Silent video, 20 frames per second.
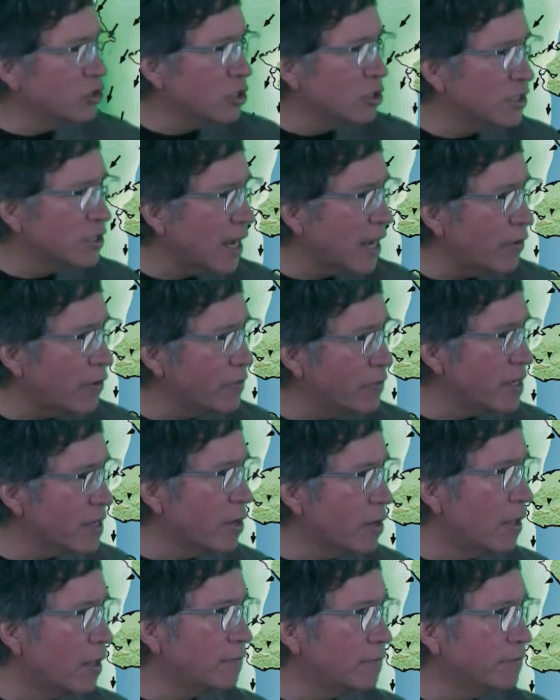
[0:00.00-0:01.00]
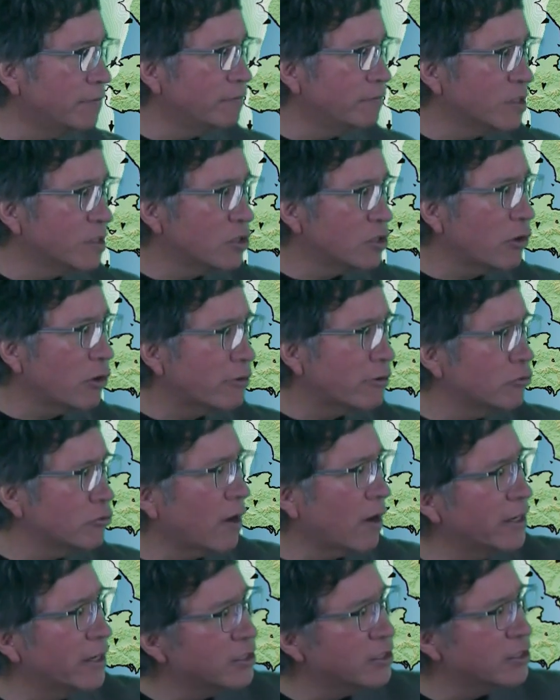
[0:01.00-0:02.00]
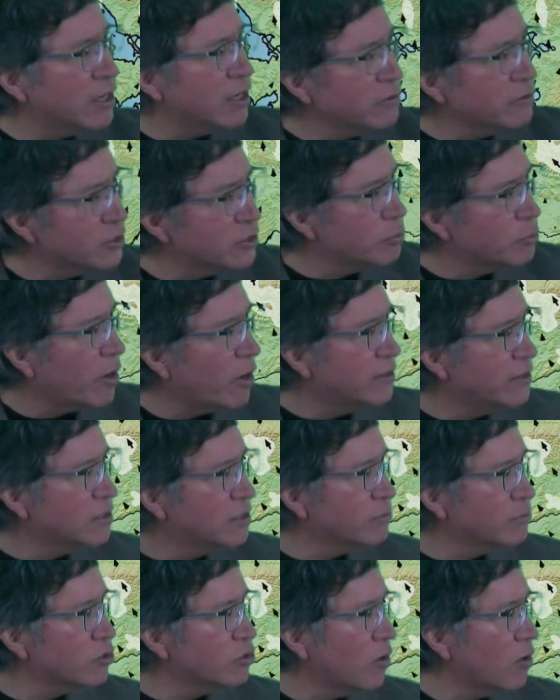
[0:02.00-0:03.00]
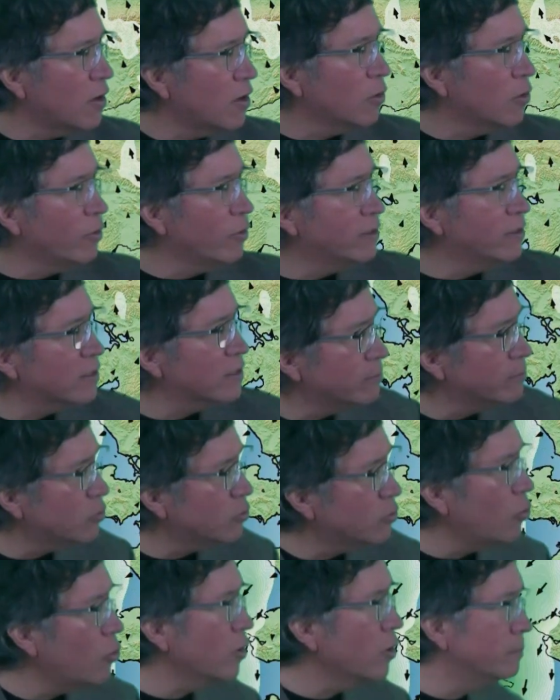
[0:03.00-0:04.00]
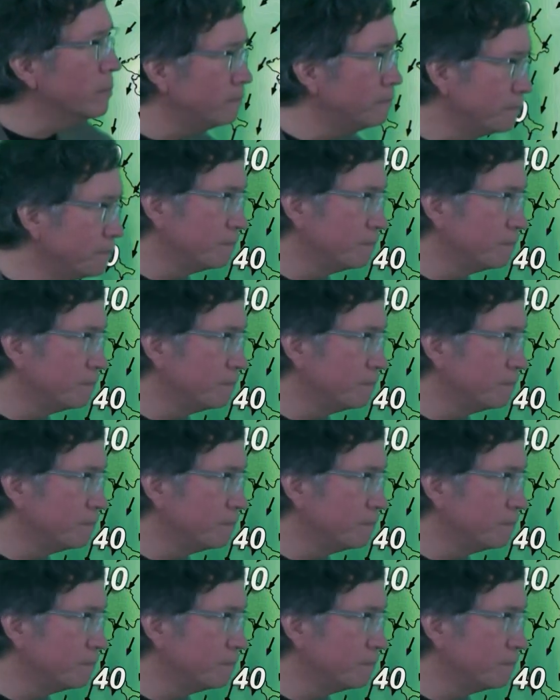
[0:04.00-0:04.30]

just south of the Gulf, tr trying to start to spread some stronger winds up toward